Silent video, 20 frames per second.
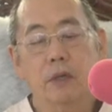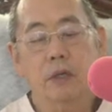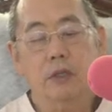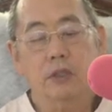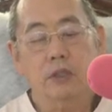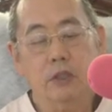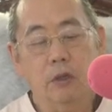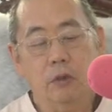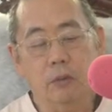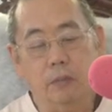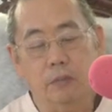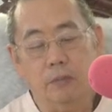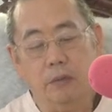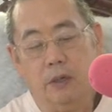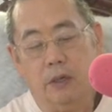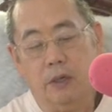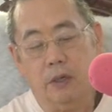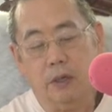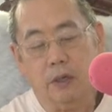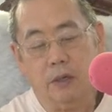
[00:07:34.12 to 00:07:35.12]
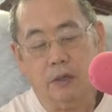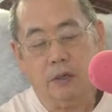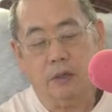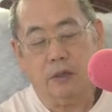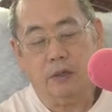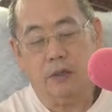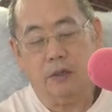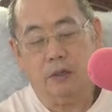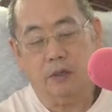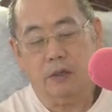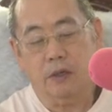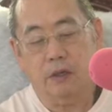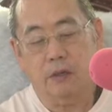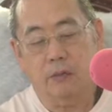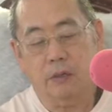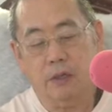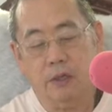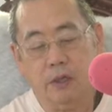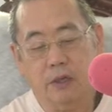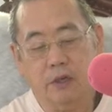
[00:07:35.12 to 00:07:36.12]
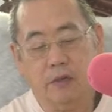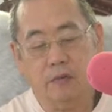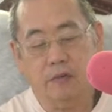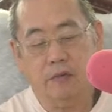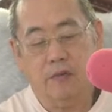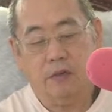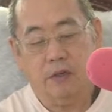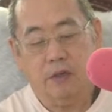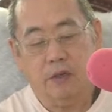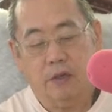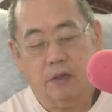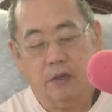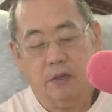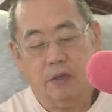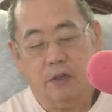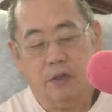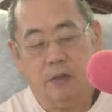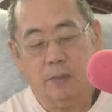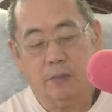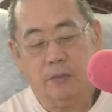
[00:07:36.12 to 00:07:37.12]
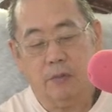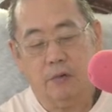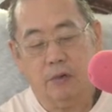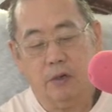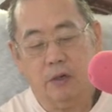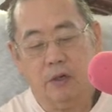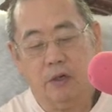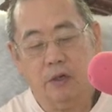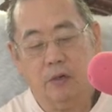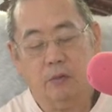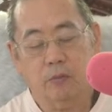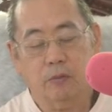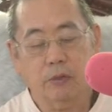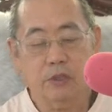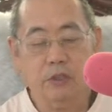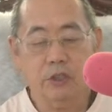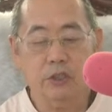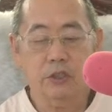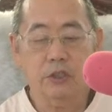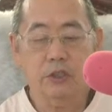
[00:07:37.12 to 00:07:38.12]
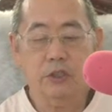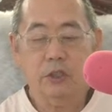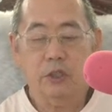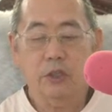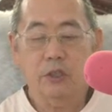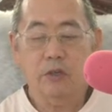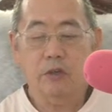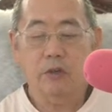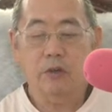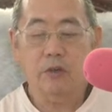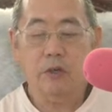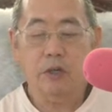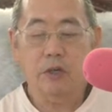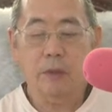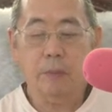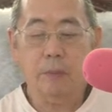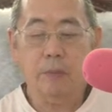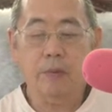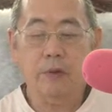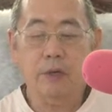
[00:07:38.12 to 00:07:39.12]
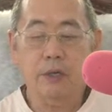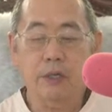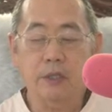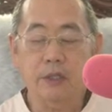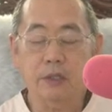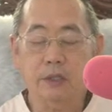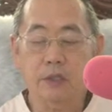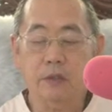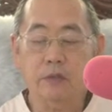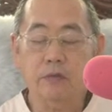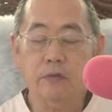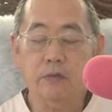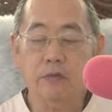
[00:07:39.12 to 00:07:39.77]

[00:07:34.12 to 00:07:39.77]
So, here we have a prayer or a praise of